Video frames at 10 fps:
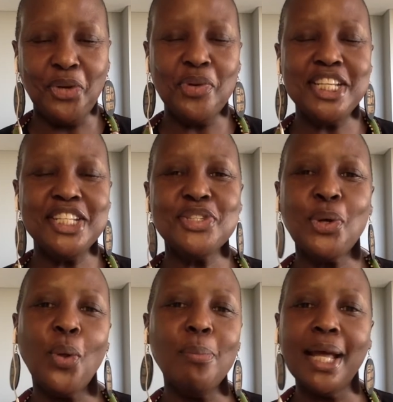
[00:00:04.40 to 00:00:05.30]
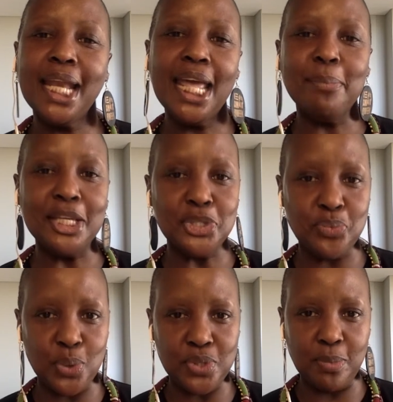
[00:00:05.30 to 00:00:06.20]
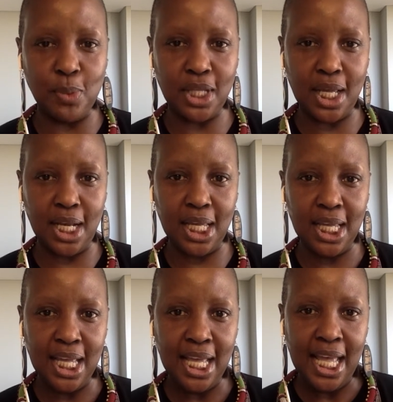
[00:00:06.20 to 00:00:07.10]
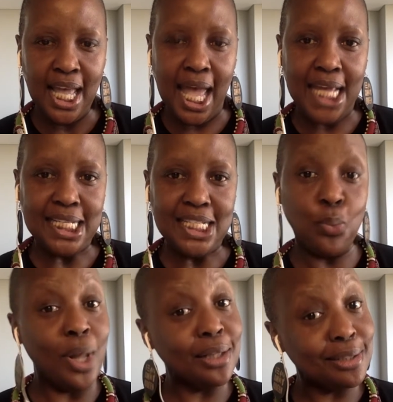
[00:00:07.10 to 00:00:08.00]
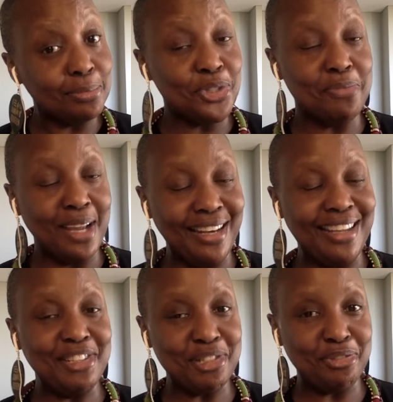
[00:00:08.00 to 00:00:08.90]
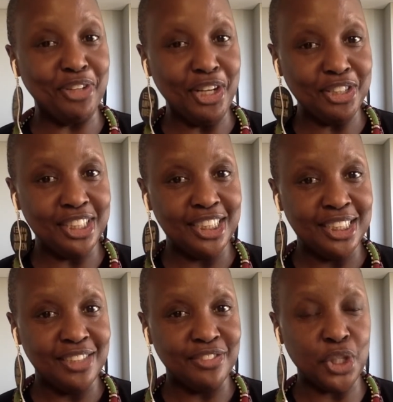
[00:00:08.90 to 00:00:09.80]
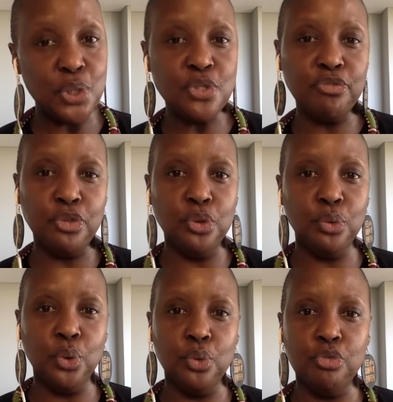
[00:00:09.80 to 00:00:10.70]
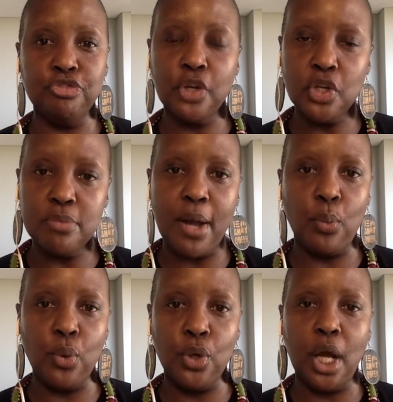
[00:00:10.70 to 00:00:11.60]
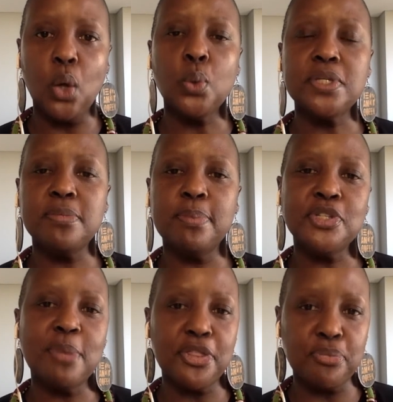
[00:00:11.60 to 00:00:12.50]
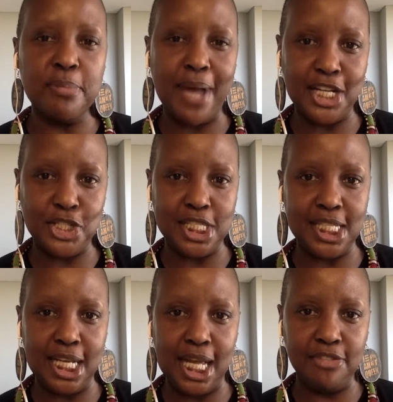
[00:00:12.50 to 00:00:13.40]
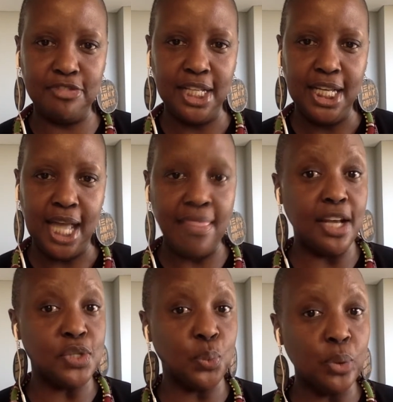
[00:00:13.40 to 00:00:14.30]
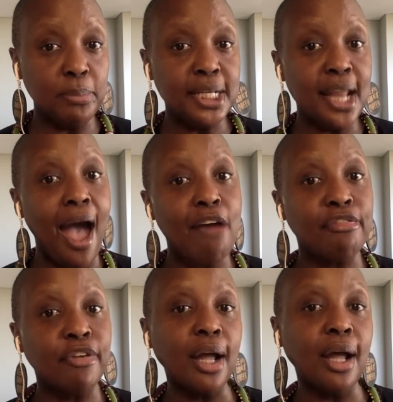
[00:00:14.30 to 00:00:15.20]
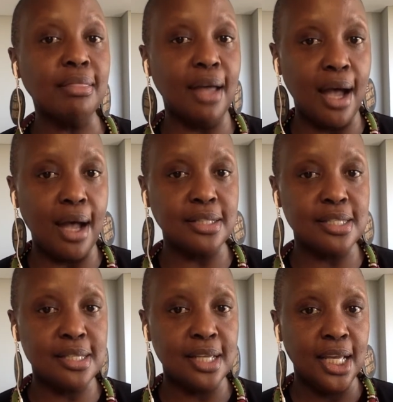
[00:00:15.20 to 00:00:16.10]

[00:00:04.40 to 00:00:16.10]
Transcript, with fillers: Greetings all, my name is Rosie Motene and welcome to my latest vlog. For those of you who follow my work, I always speak to my three passions in life and that is women, Africa and the arts.